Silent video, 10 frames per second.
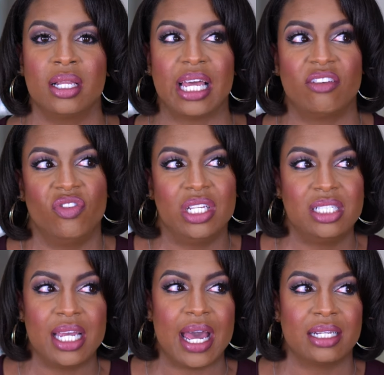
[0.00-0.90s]
Like
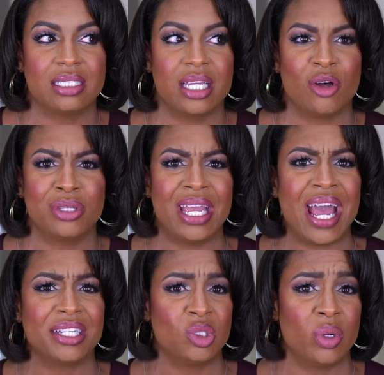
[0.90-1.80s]
Fenty had a sale, they
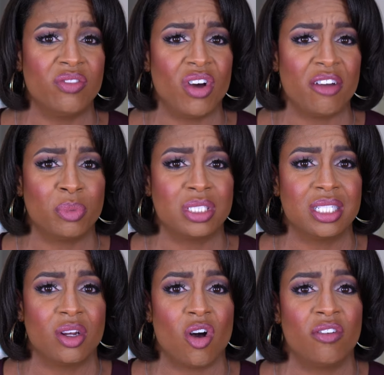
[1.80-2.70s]
had
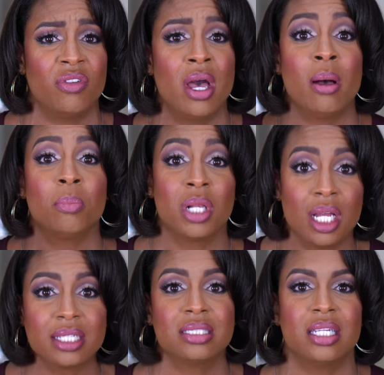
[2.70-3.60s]
25% off
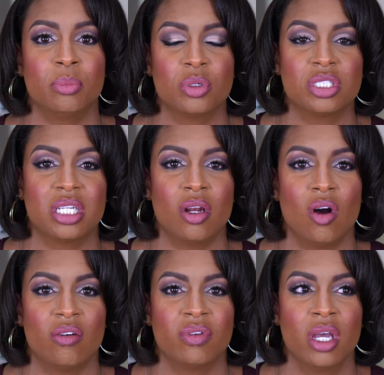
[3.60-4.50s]
plus 10%
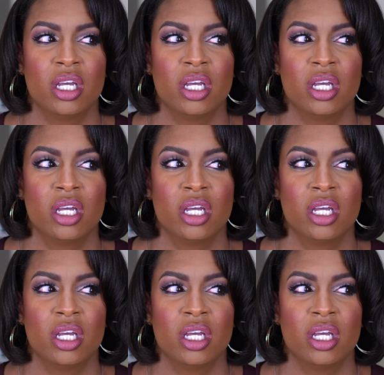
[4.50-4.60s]
off.